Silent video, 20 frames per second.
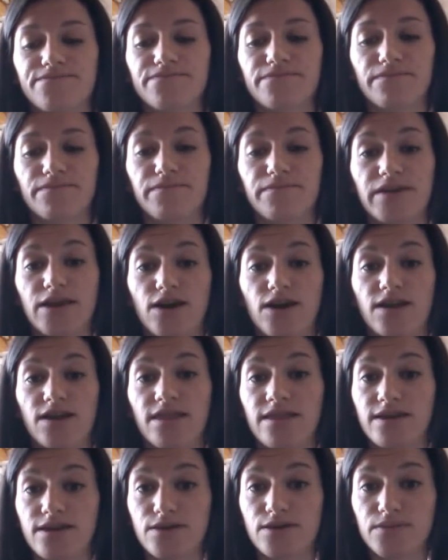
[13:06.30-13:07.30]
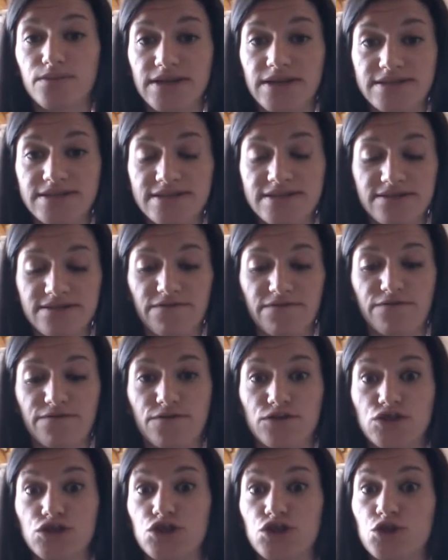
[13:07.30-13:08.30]
be on liquids
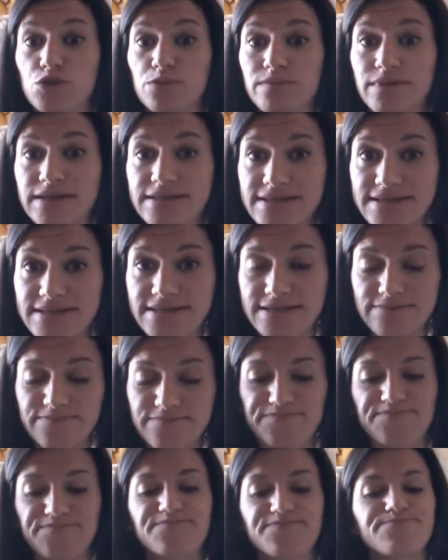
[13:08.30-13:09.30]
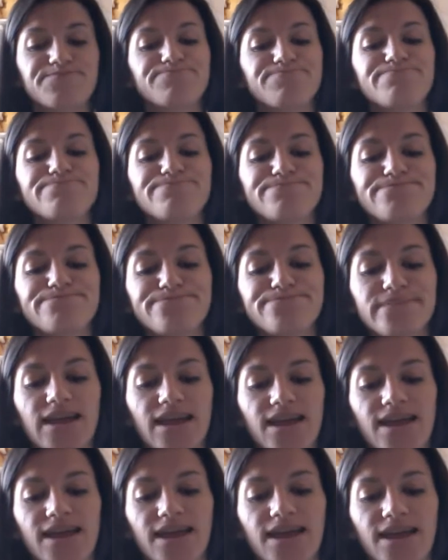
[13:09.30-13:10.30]
for 2 months.
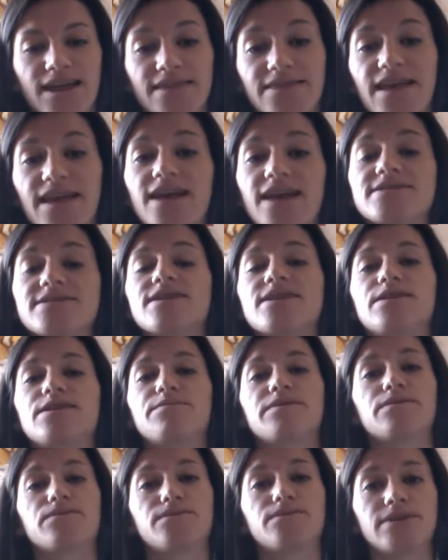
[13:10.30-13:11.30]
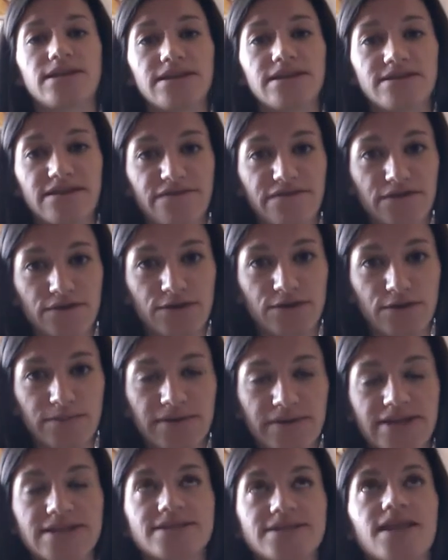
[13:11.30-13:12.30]
That's going to be really difficult
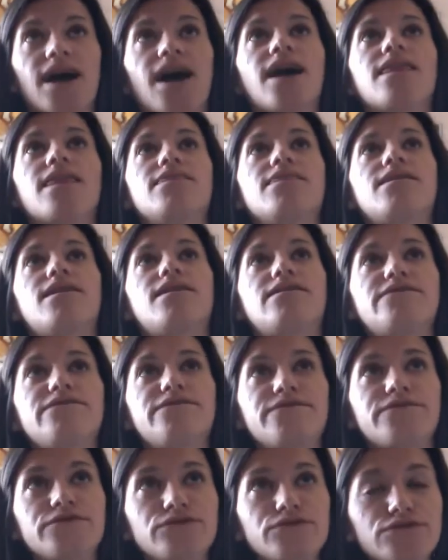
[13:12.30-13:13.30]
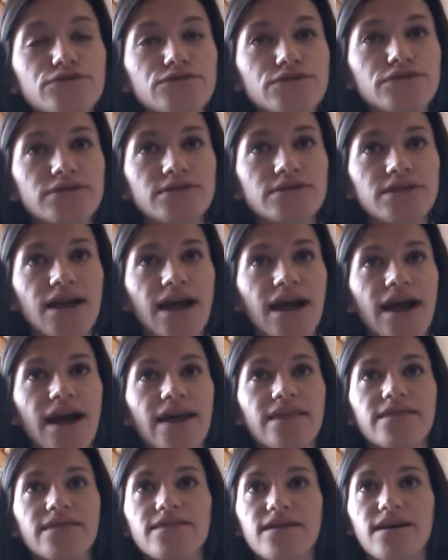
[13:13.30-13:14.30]
because I love food.
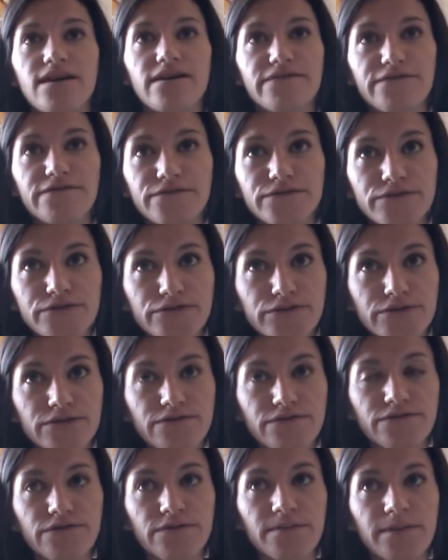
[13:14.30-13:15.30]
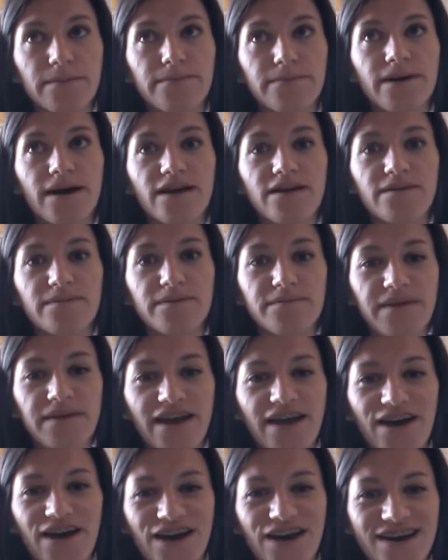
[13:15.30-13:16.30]
I love food from the bottom of
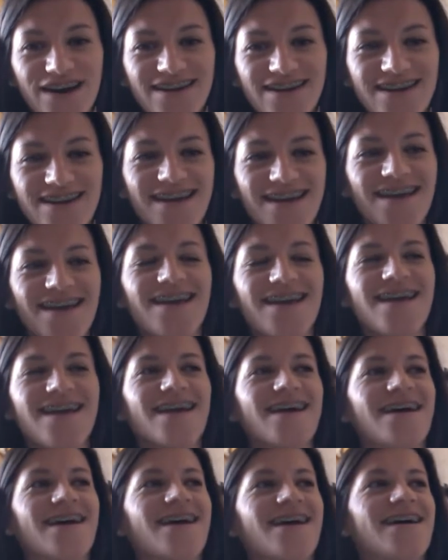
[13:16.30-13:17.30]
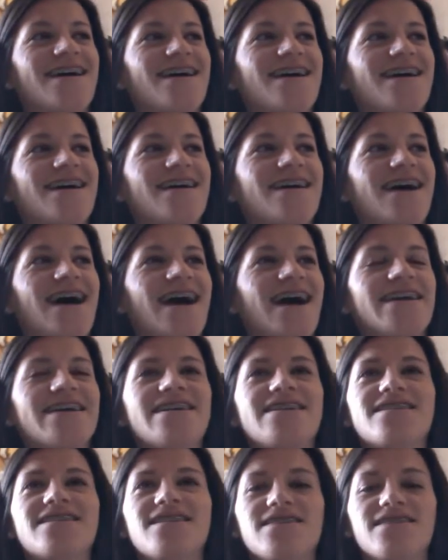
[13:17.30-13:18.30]
my heart. I
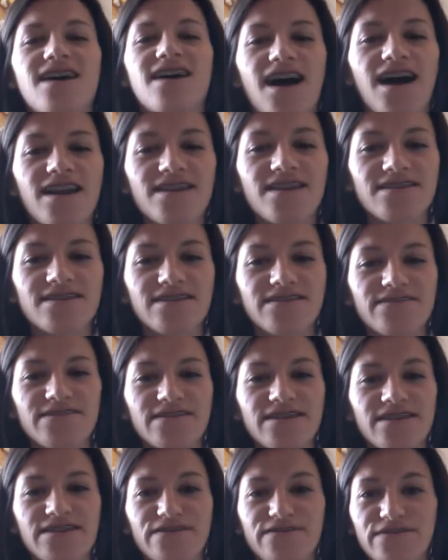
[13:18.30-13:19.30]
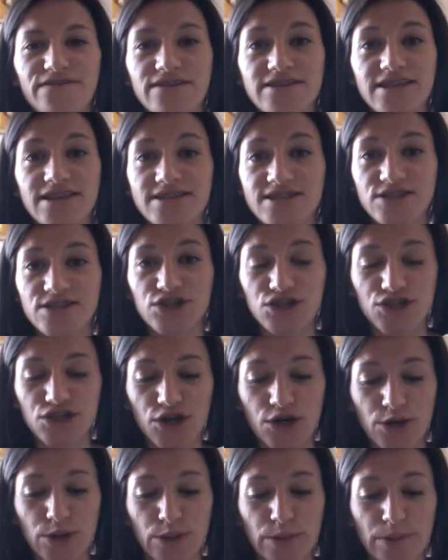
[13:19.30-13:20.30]
eat a lot, even if it doesn't
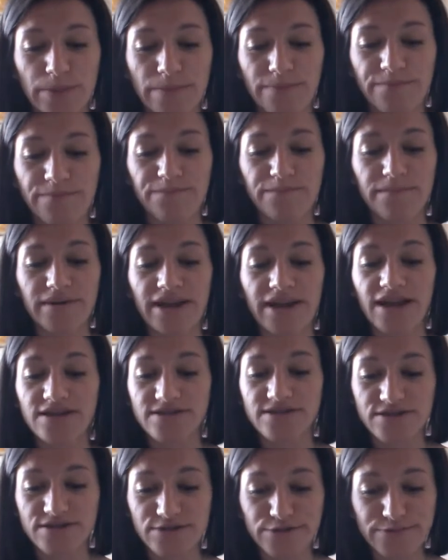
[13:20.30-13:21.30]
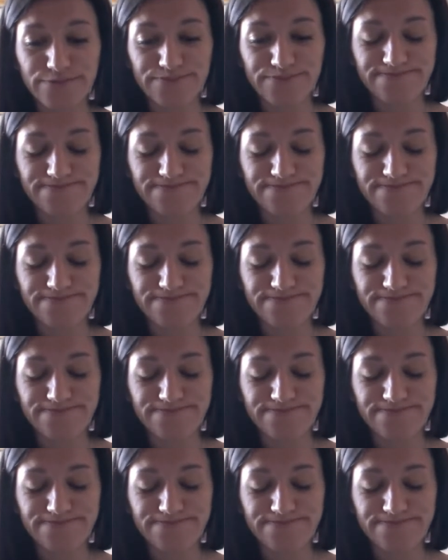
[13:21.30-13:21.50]
show, but I do